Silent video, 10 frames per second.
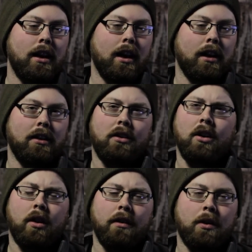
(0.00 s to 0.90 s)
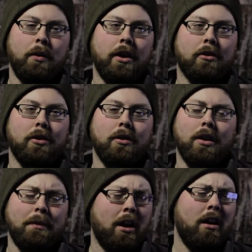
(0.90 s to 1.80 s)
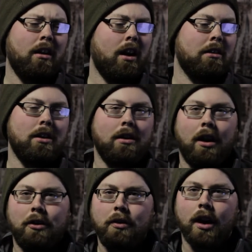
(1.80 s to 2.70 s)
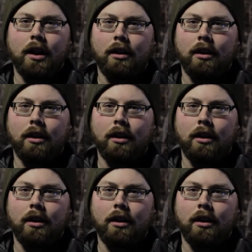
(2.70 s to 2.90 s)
And he's, give it a week or two. And I'm like, okay, I'll do that.